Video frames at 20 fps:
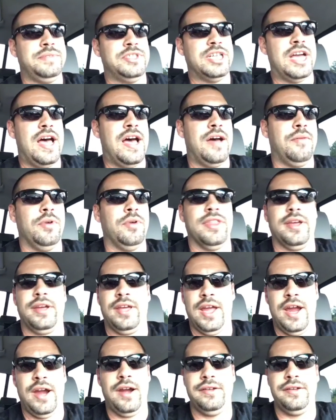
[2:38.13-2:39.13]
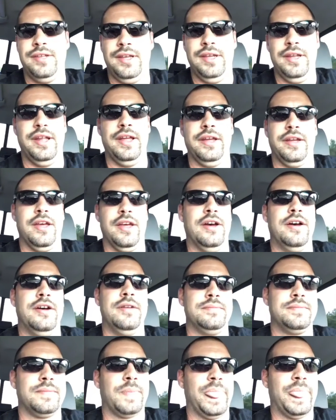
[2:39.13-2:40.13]
job with a guaranteed income.
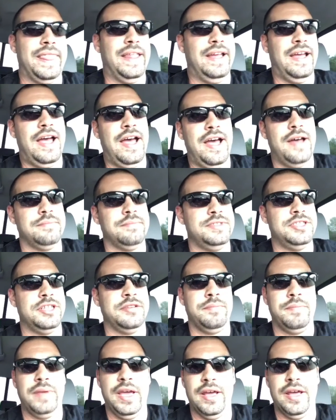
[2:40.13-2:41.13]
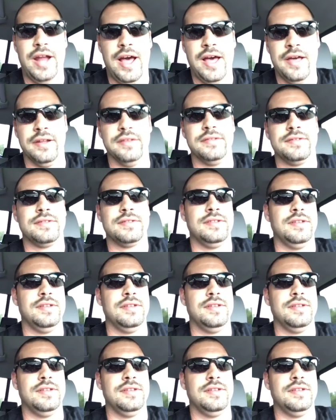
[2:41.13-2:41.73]
I'm just being honest.